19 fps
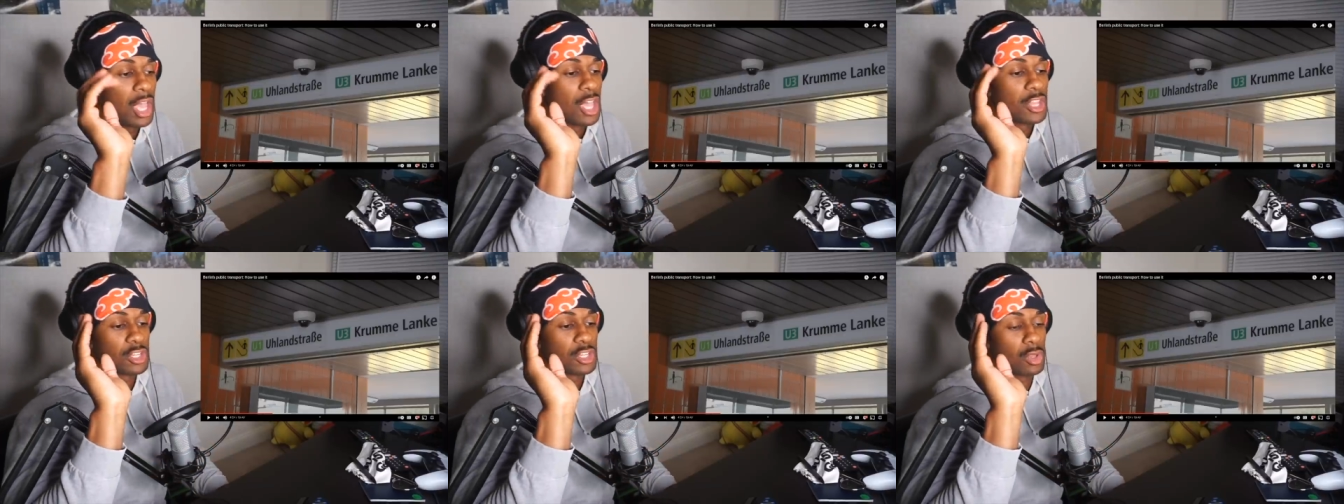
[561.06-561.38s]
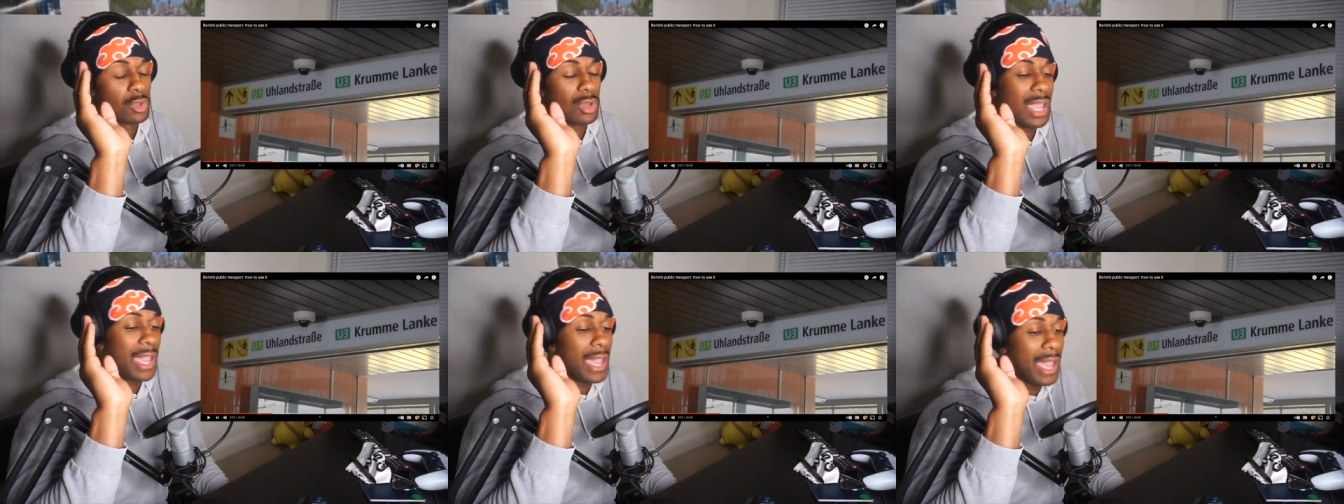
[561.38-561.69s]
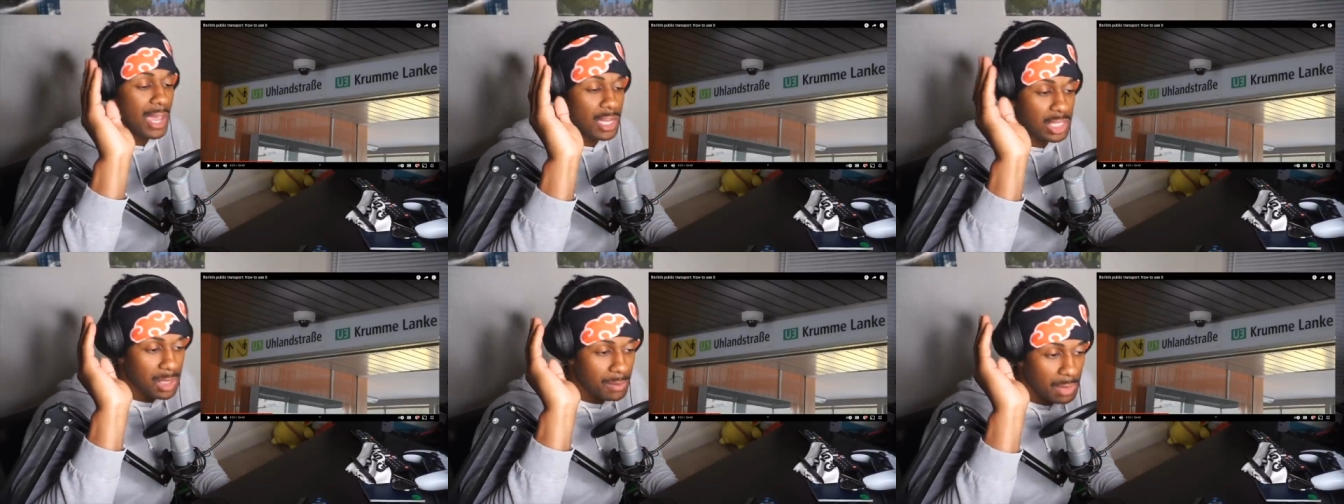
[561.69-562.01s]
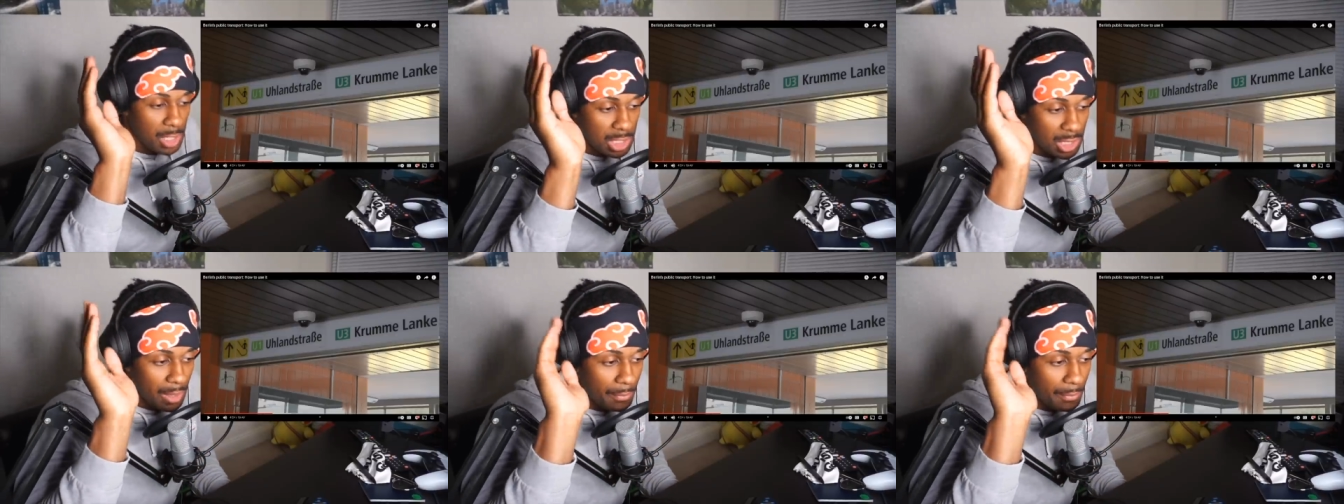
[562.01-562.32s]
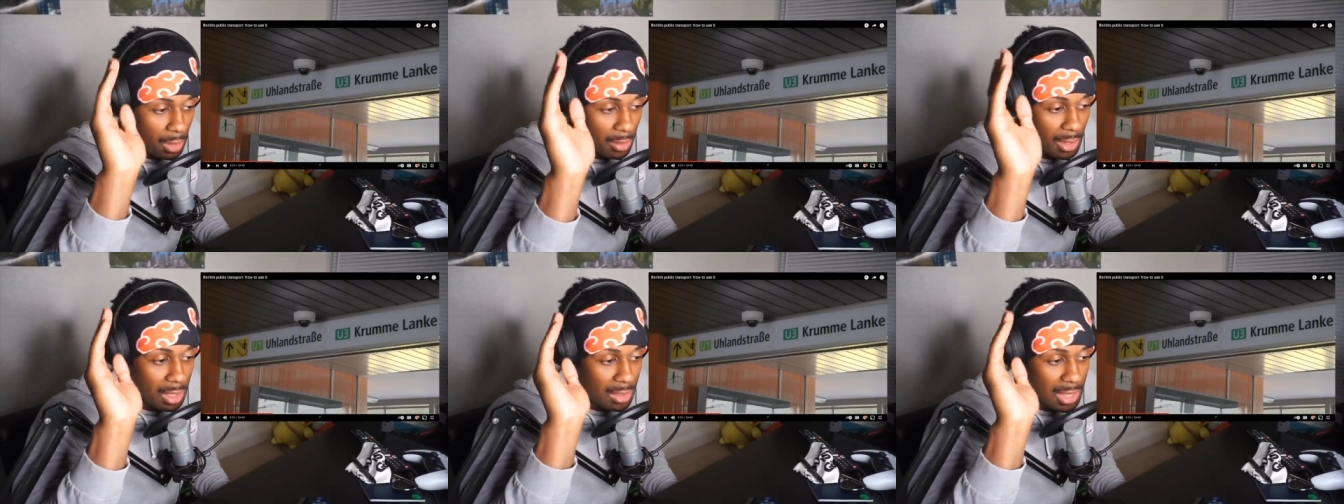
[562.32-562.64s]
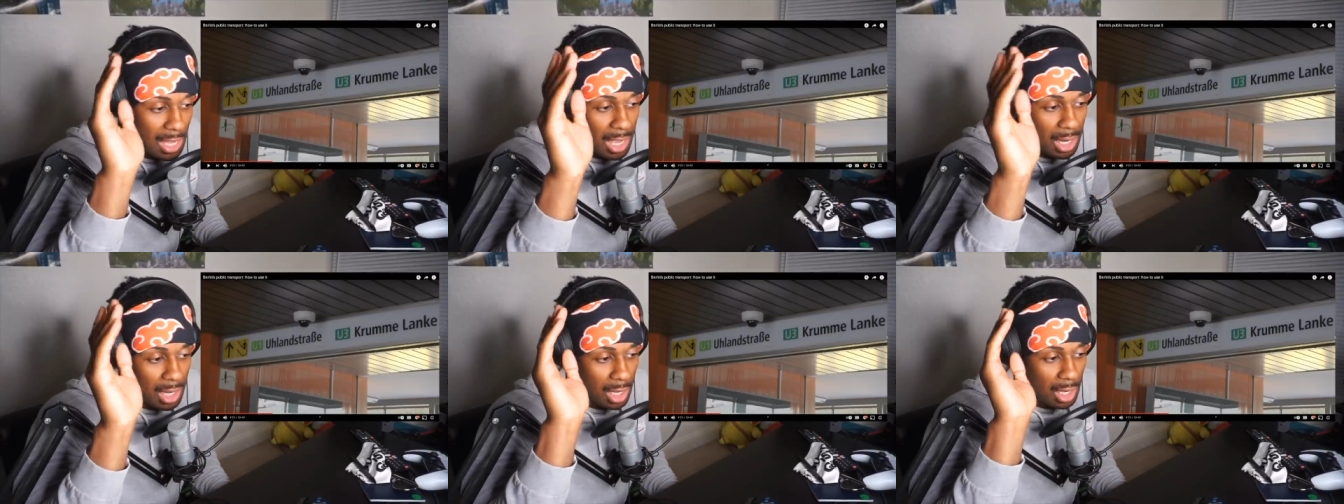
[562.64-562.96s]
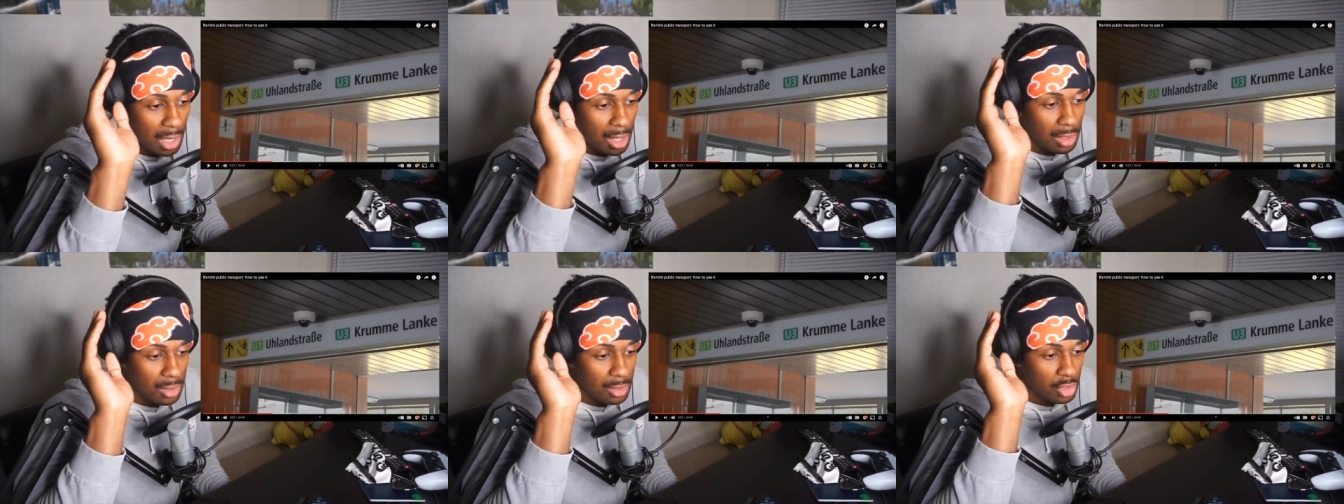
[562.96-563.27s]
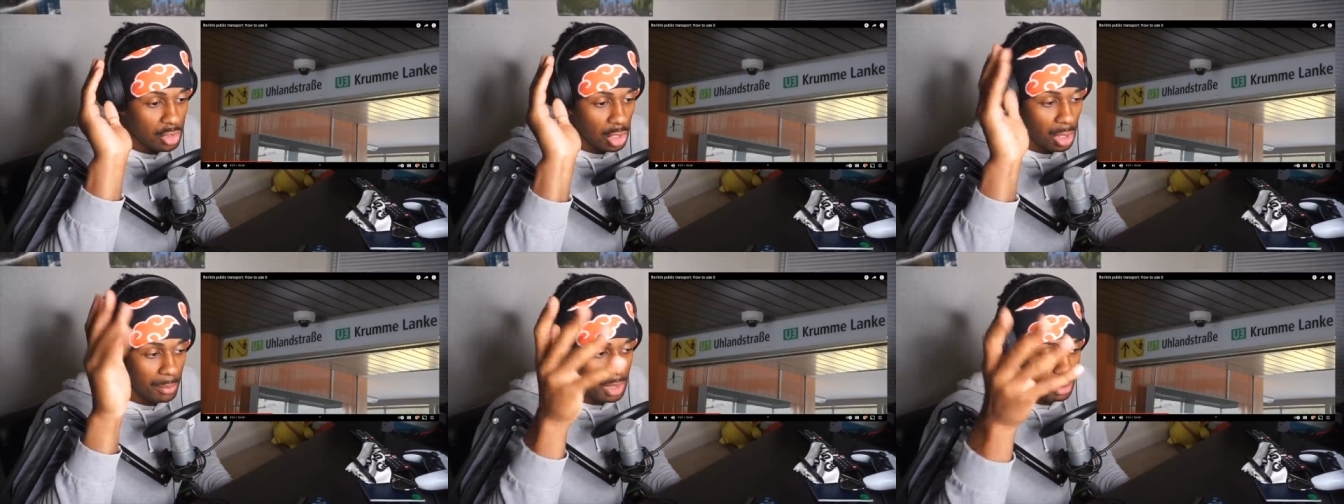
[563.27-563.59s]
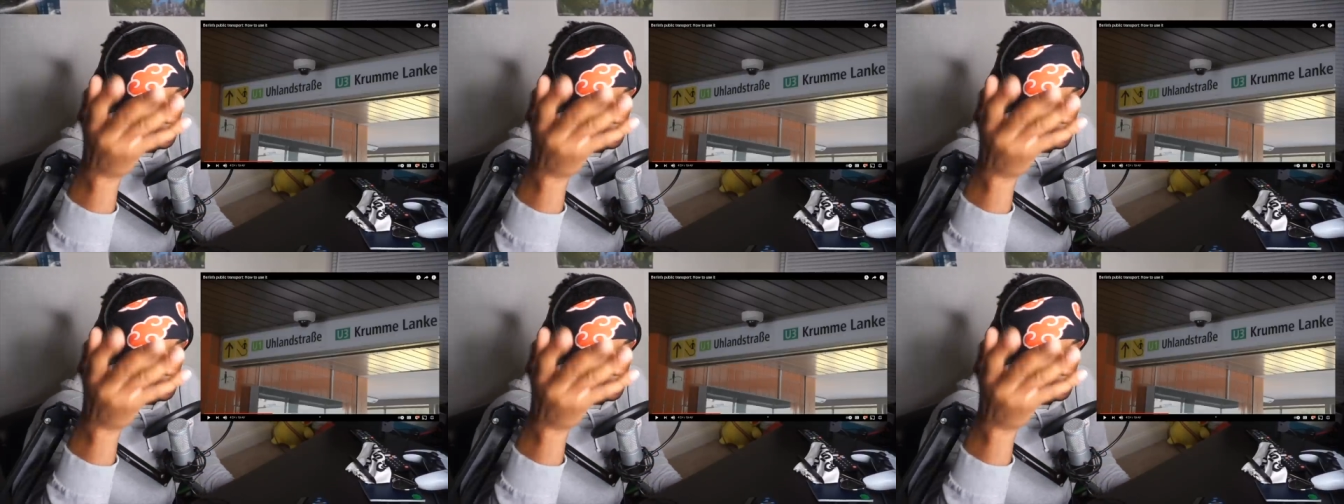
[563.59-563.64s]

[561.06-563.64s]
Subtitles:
So there has to be something like that in Germany.